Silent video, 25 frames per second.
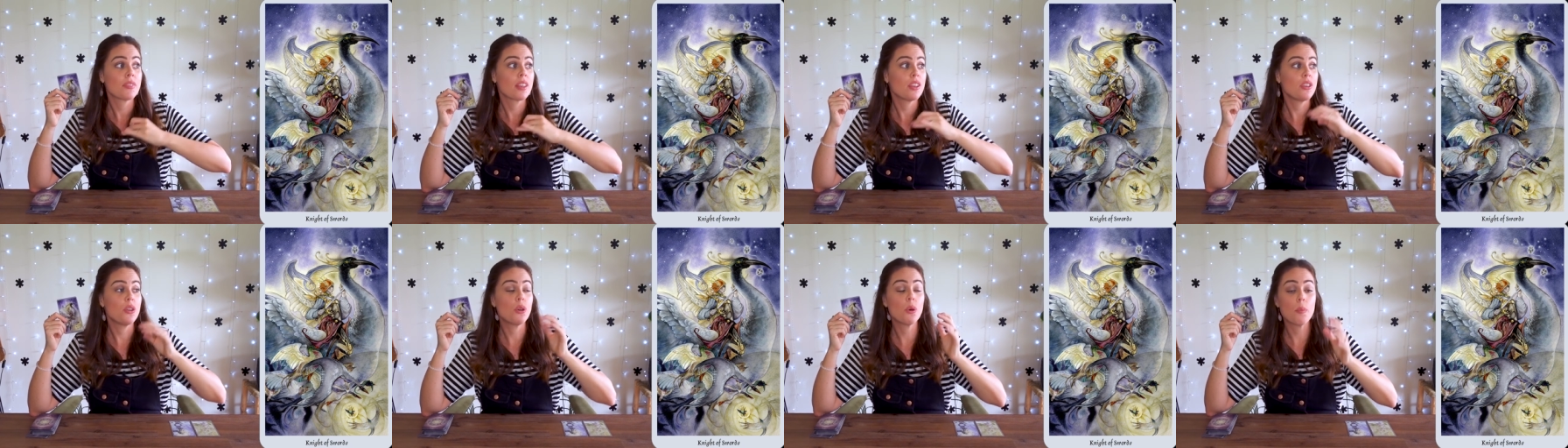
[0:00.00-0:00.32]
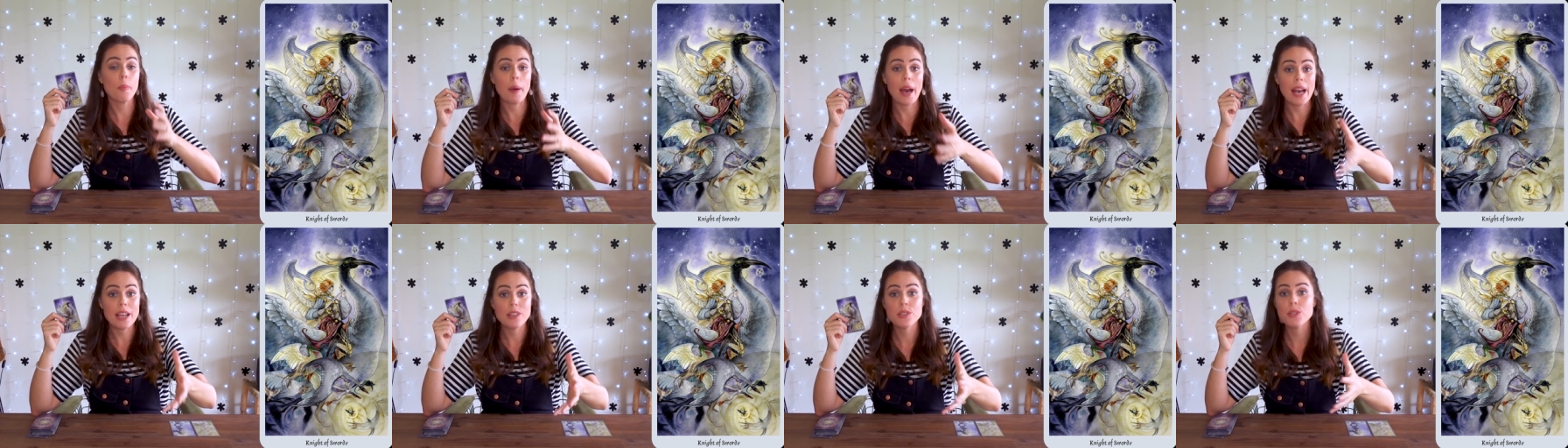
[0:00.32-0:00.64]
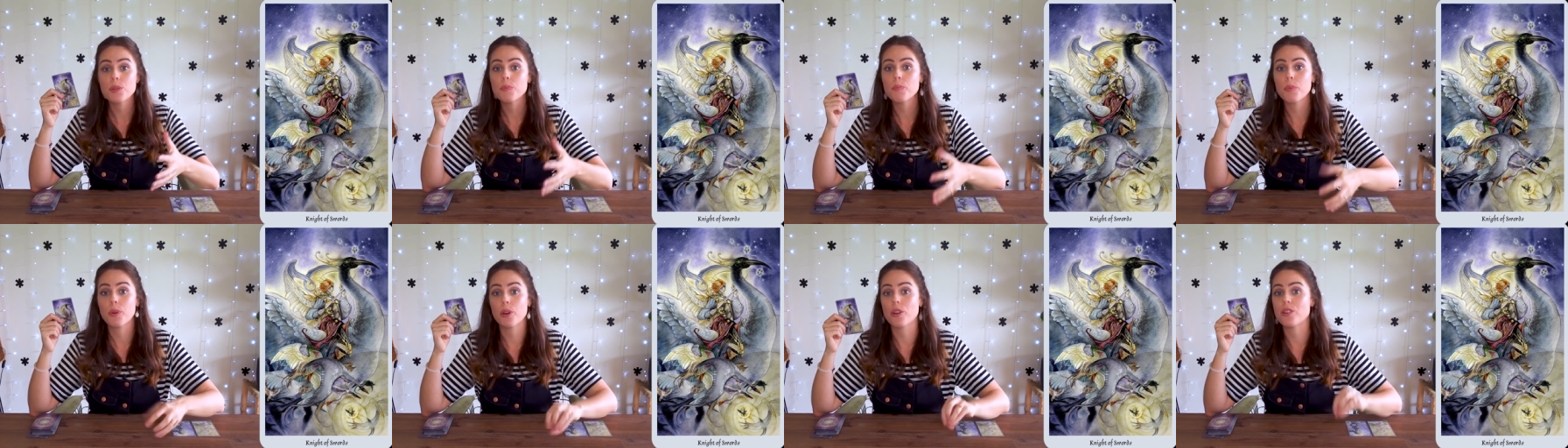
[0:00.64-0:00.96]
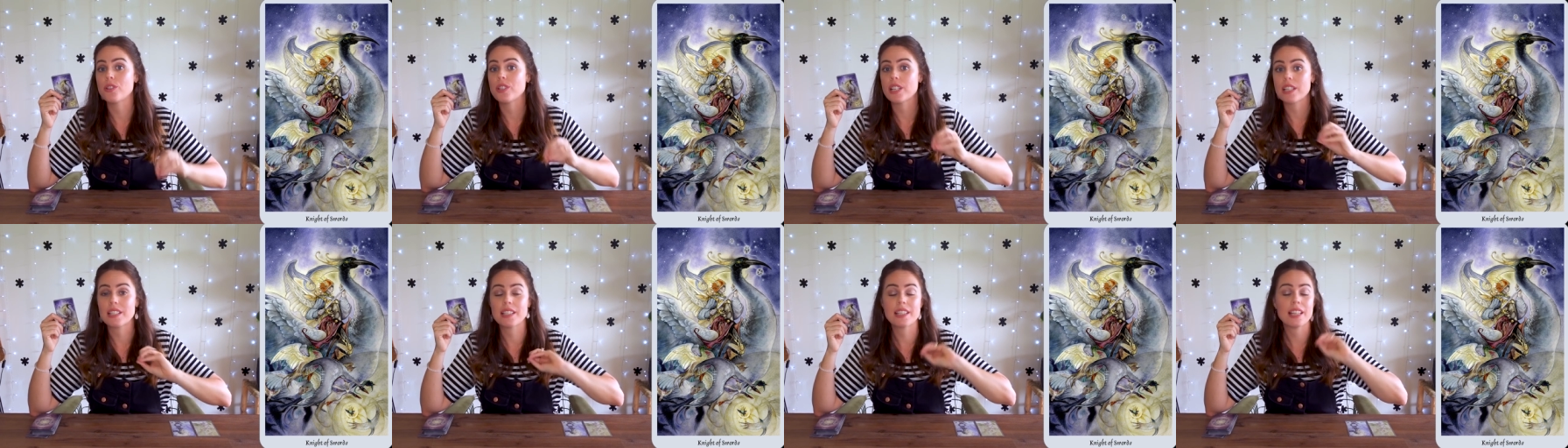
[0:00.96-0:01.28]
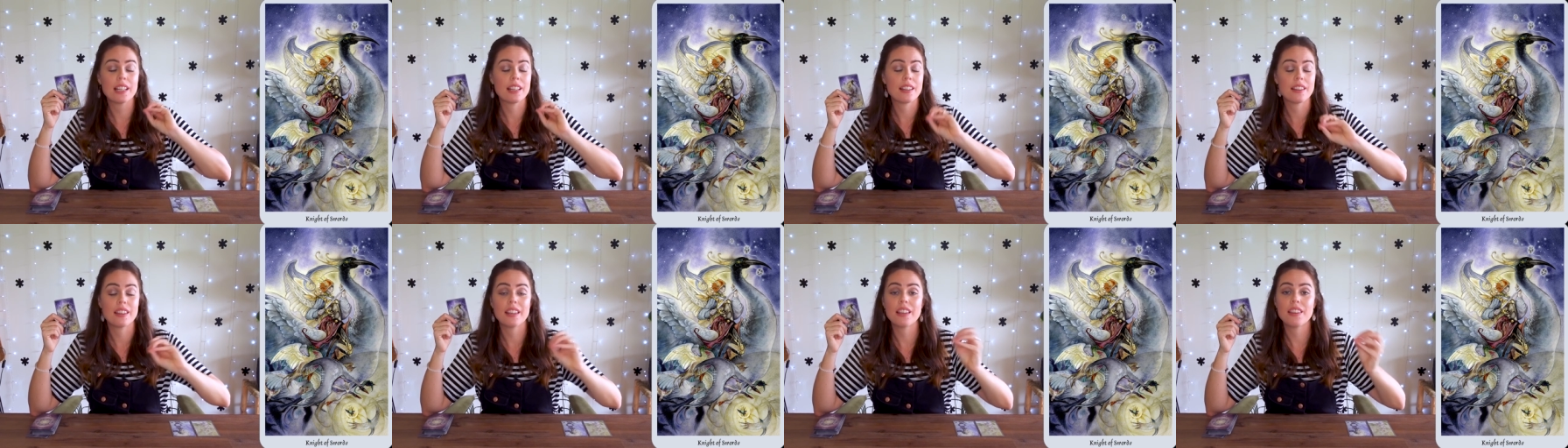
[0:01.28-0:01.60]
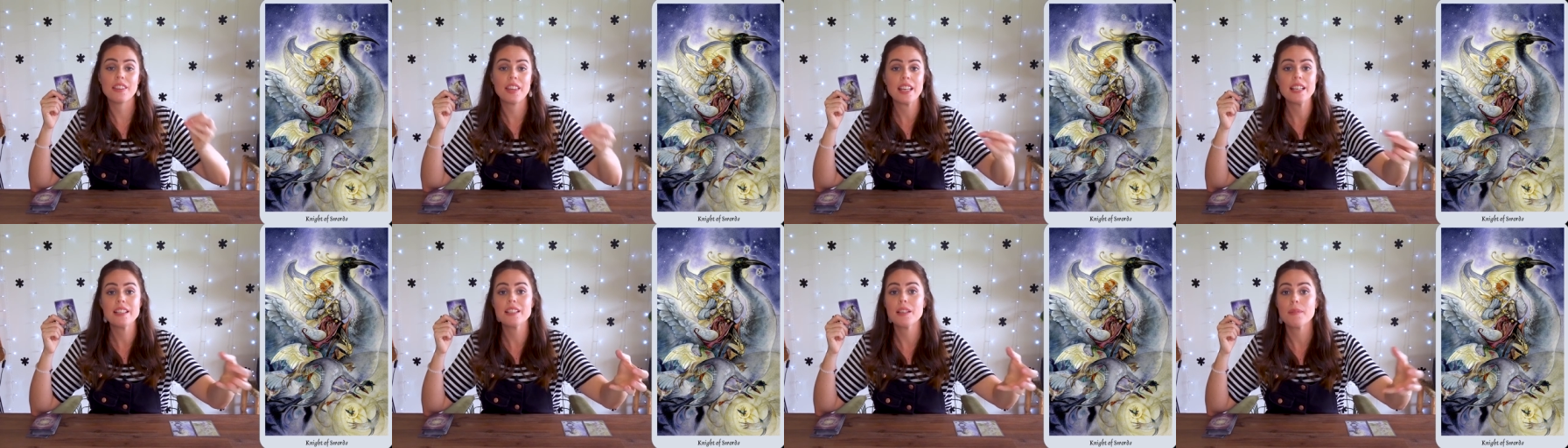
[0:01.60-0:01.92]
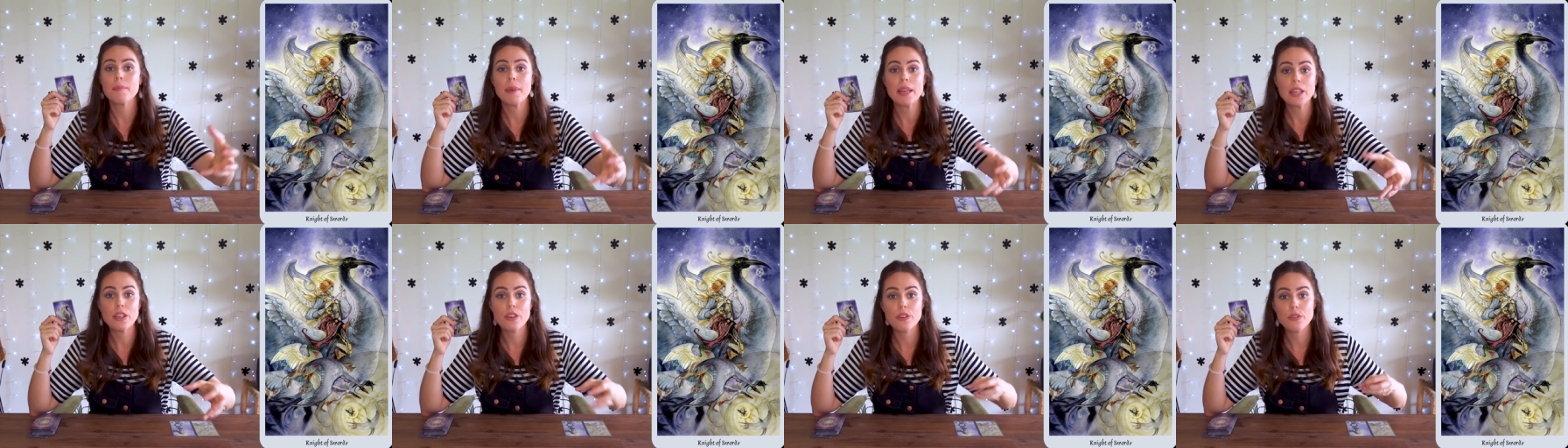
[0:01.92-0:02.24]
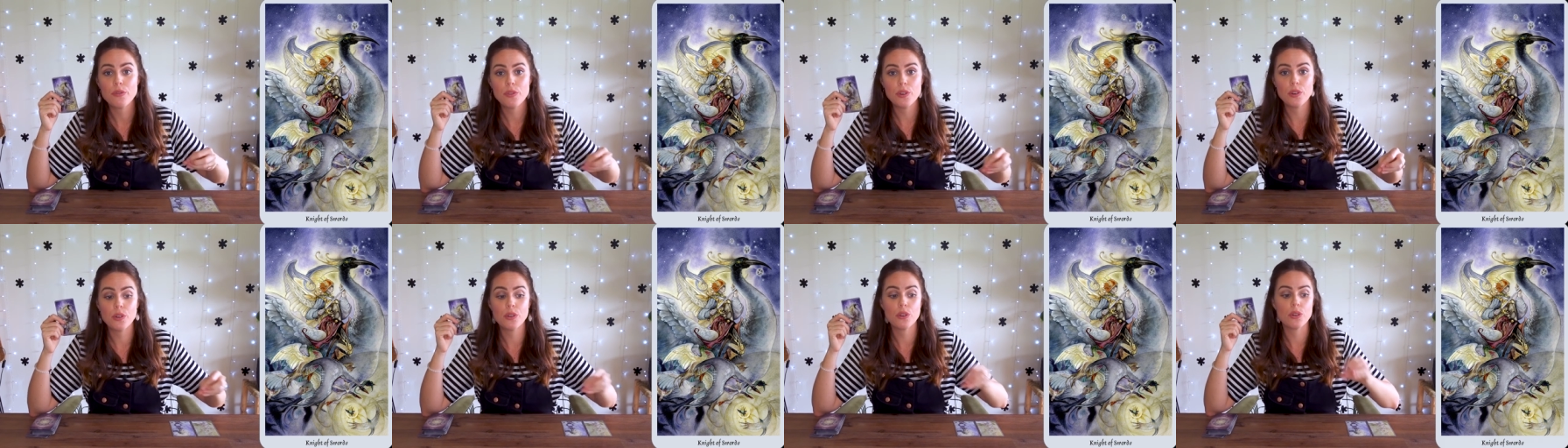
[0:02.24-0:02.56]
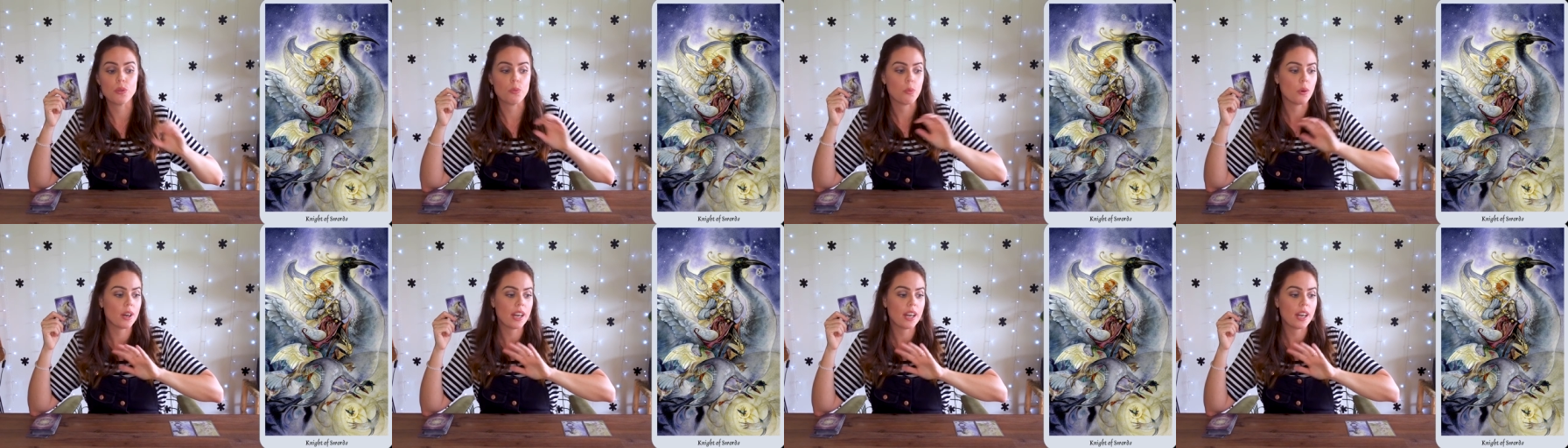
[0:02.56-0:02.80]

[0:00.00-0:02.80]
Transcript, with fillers: your passion projects, the things that make you feel good,